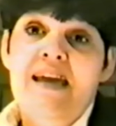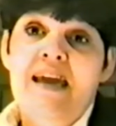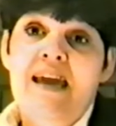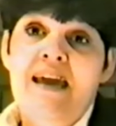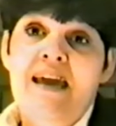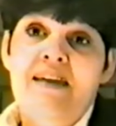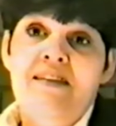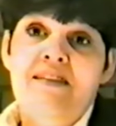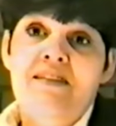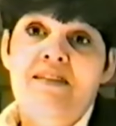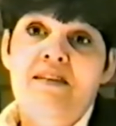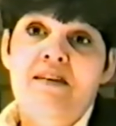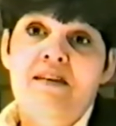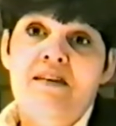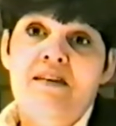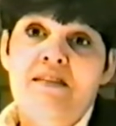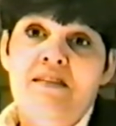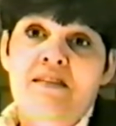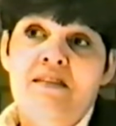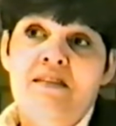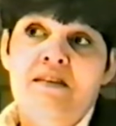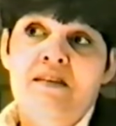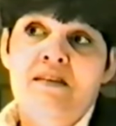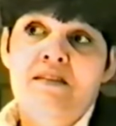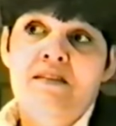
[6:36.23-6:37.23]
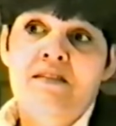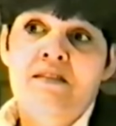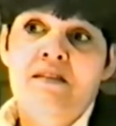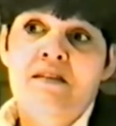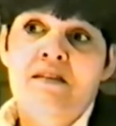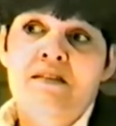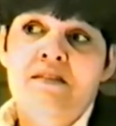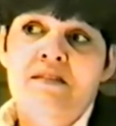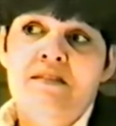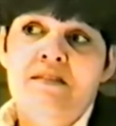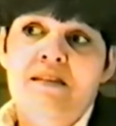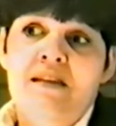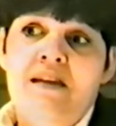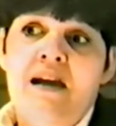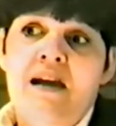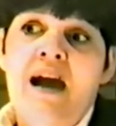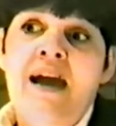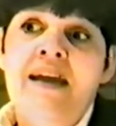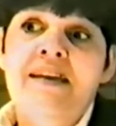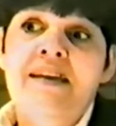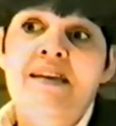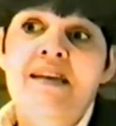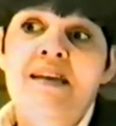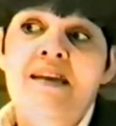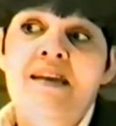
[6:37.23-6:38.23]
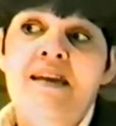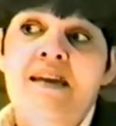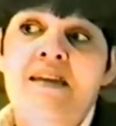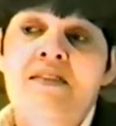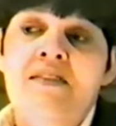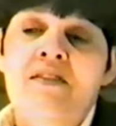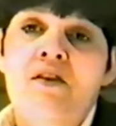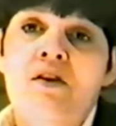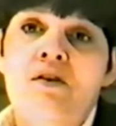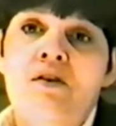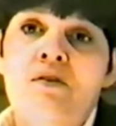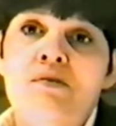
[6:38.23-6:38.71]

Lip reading: And the idea in